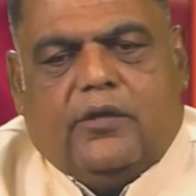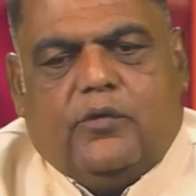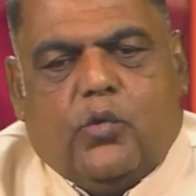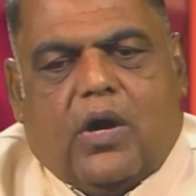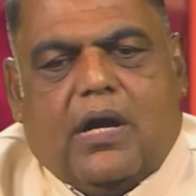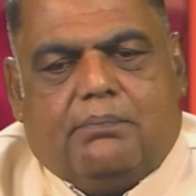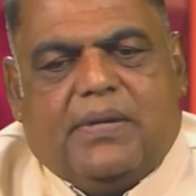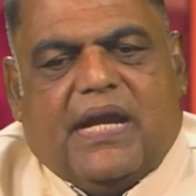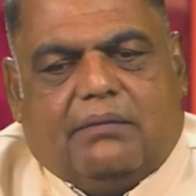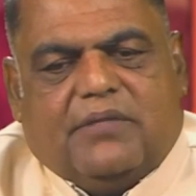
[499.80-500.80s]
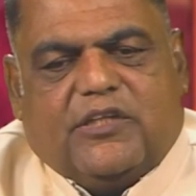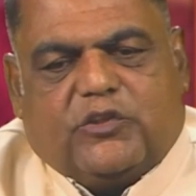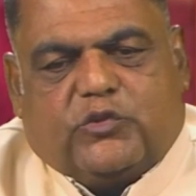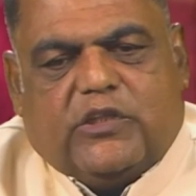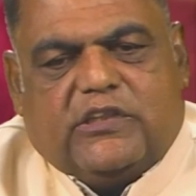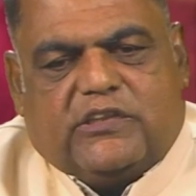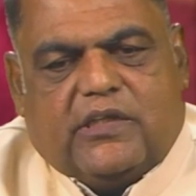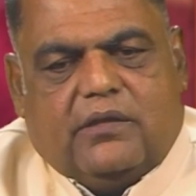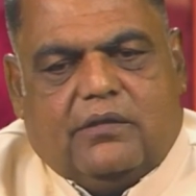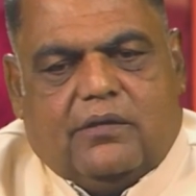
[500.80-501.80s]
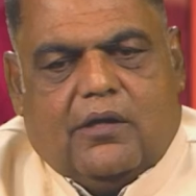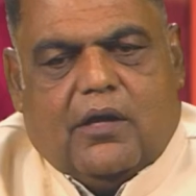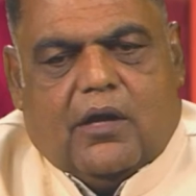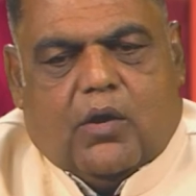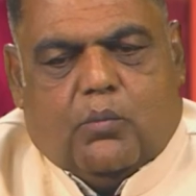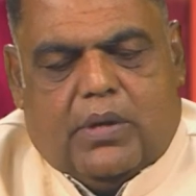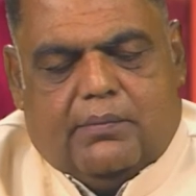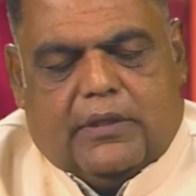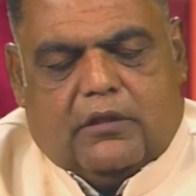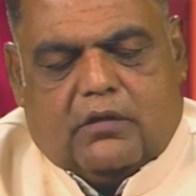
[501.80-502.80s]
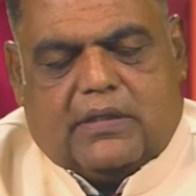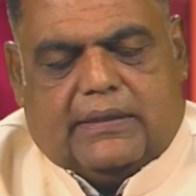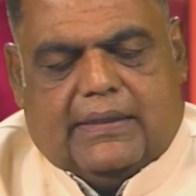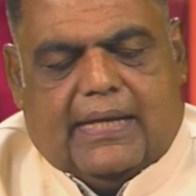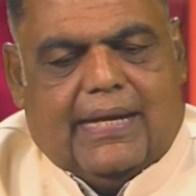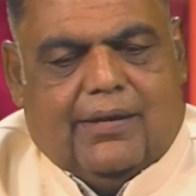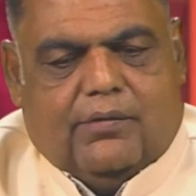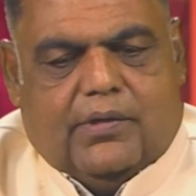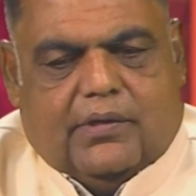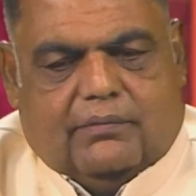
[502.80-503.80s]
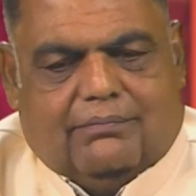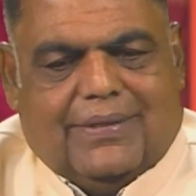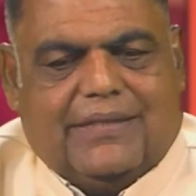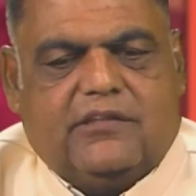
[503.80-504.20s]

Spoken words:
URP administration, we will look at the area. Let